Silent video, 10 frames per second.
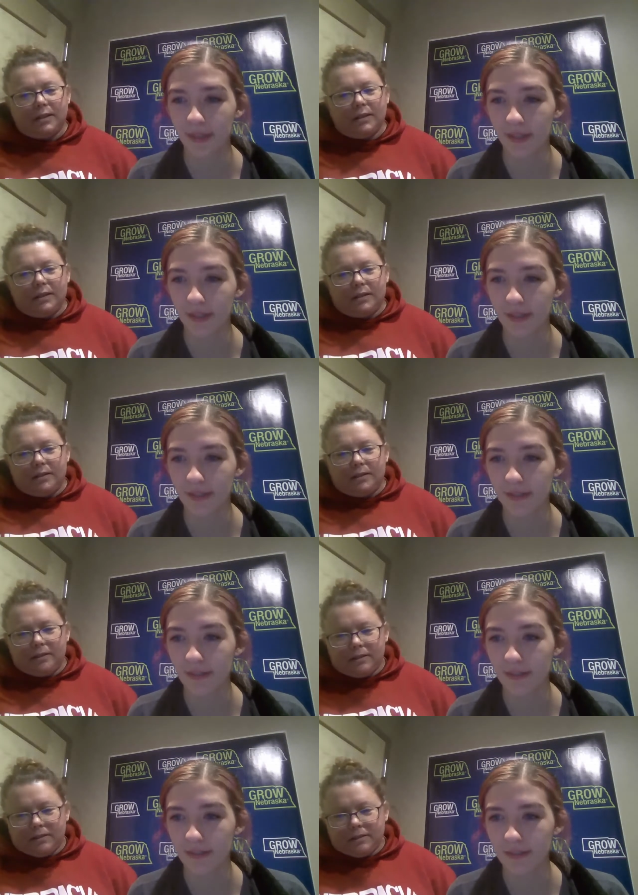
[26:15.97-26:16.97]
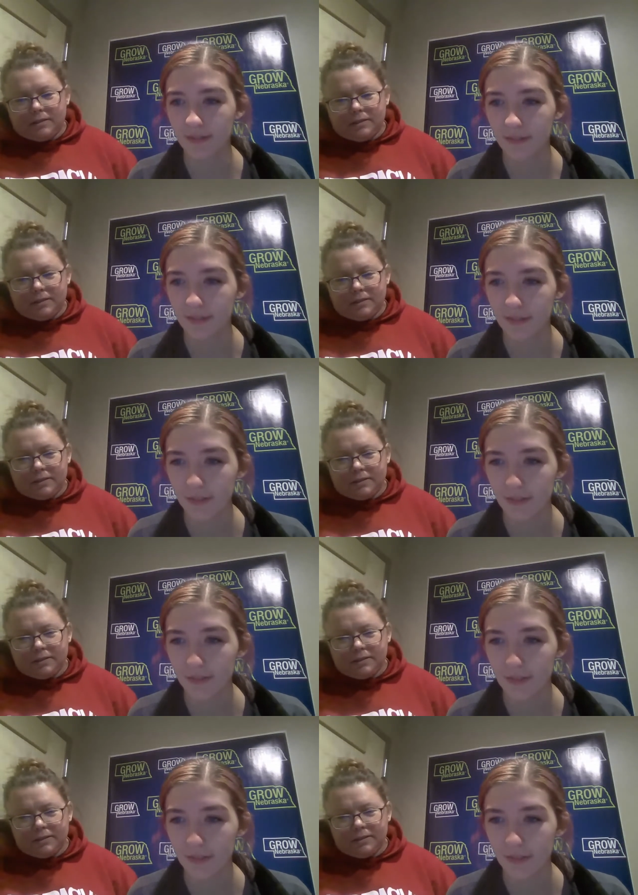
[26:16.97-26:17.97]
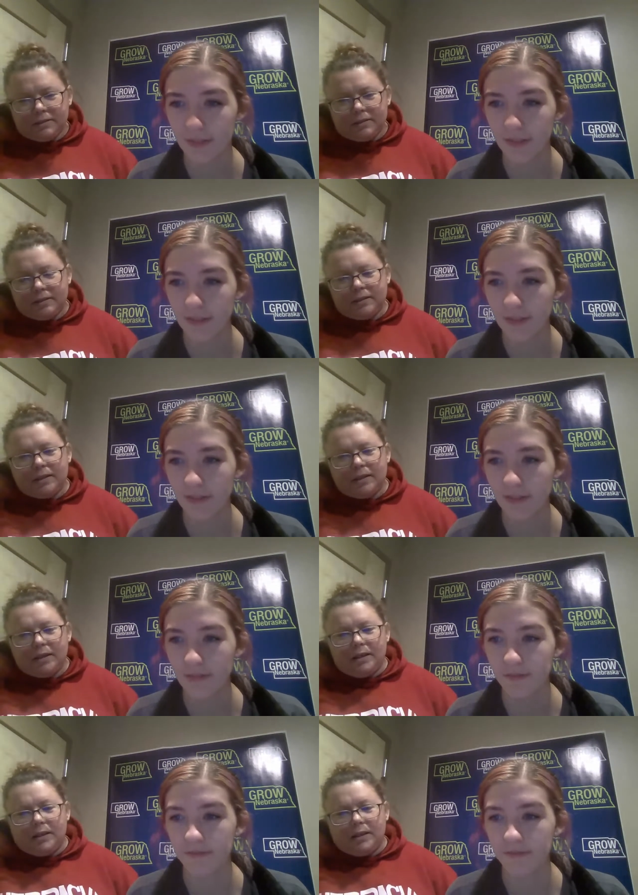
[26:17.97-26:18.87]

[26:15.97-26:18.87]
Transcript: (silence)